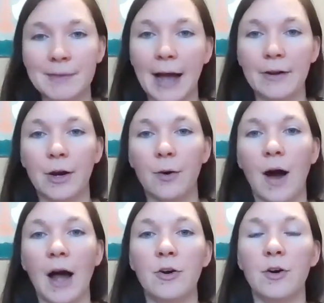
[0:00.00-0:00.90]
I don't know, one
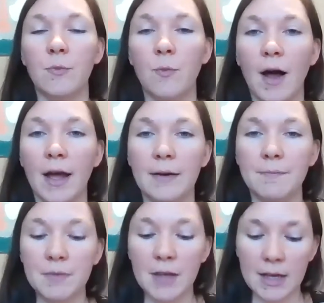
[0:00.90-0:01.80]
hundred and
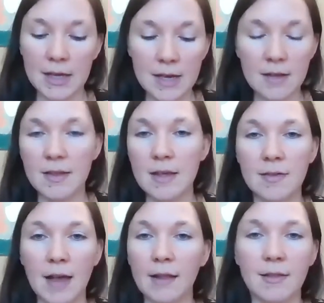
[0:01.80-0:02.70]
one easy
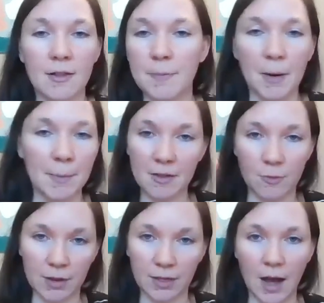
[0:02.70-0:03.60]
science experiments
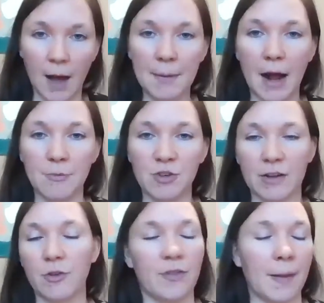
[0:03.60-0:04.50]
with common
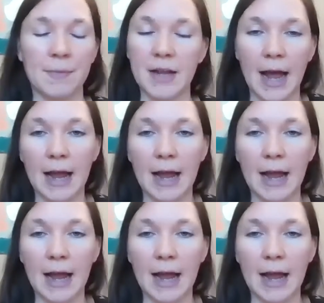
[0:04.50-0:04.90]
objects or something.